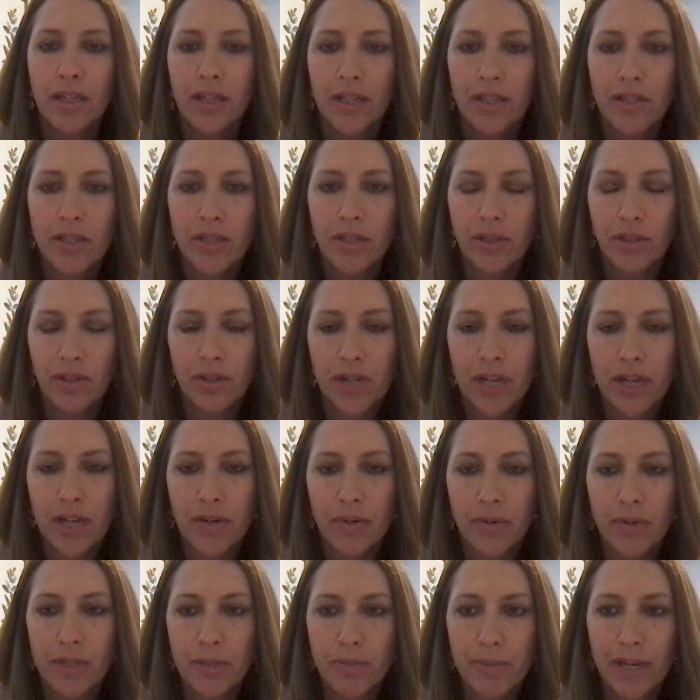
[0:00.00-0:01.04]
is you learn how
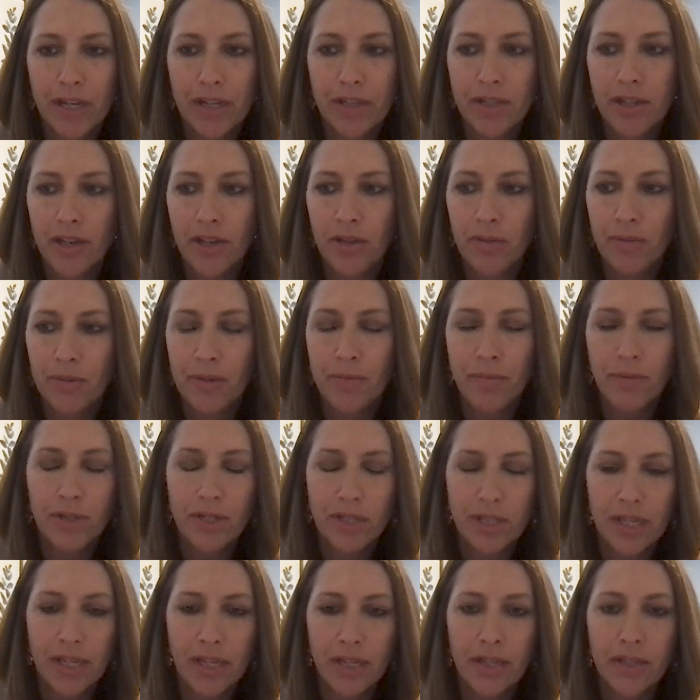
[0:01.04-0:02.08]
to respect other
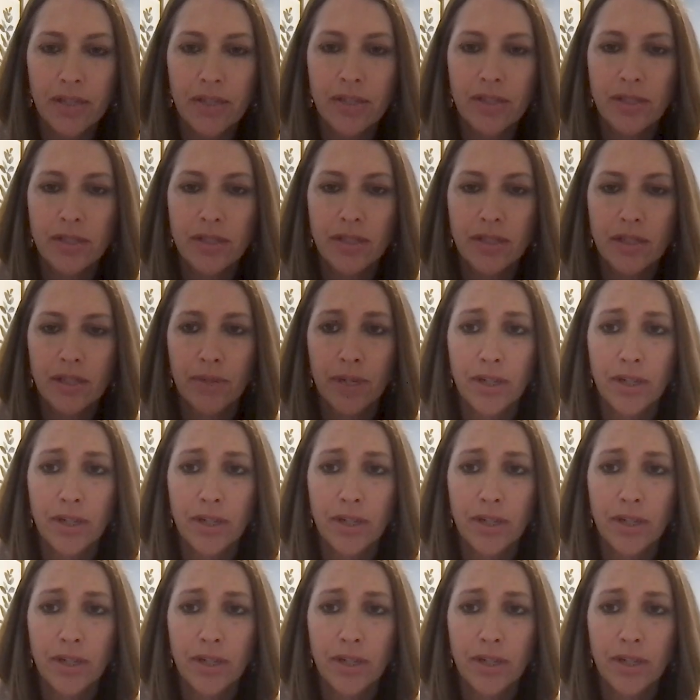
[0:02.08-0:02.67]
people's skills,